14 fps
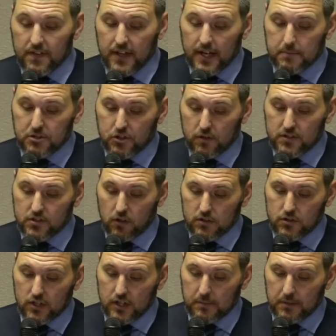And then I'm sure it's
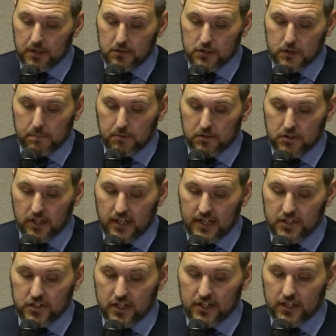also going to be used to push an
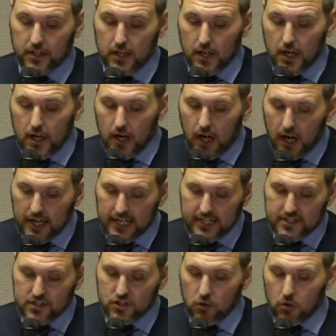agenda
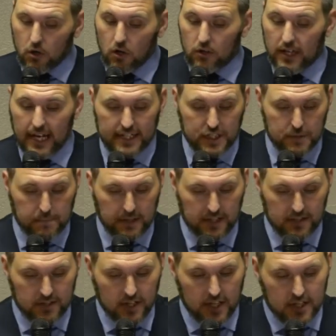against so called hate
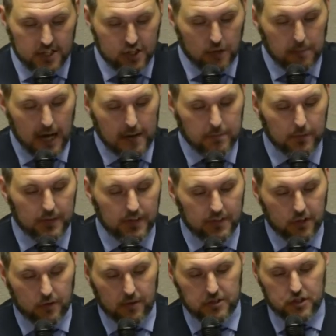speech. So, Bible
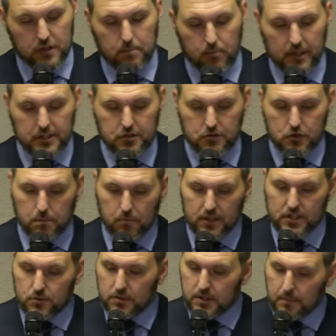believing Christian preachers who
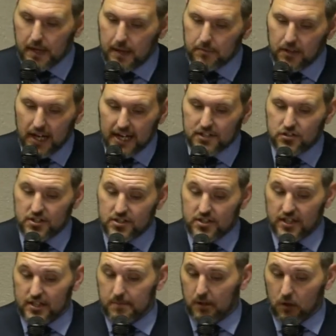preach what the Bible actually
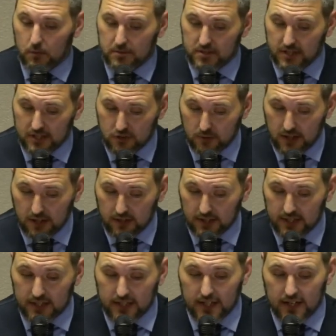says about
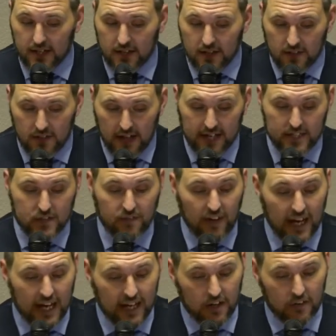homosexuality, that it's
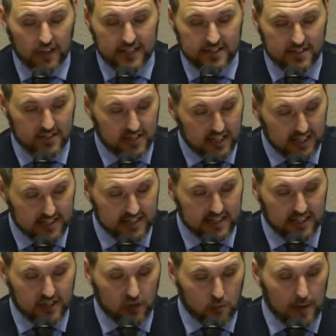vile, that it's disgusting,
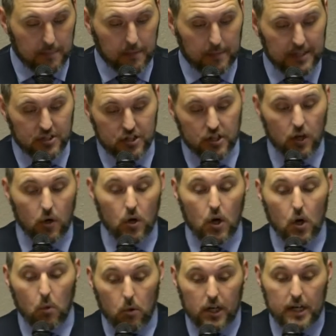that they're reprobates, you know,
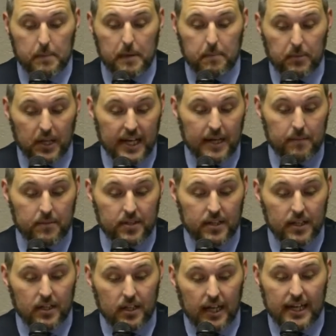we're going to be blamed
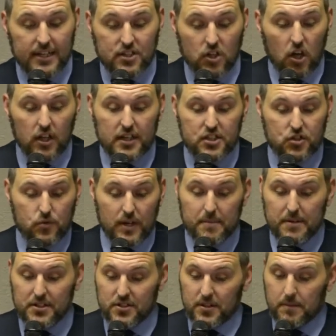like it's all
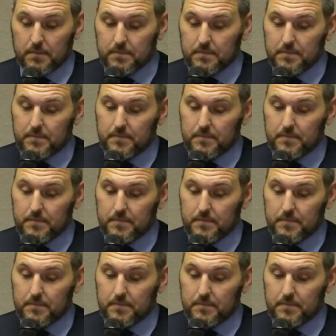extremism.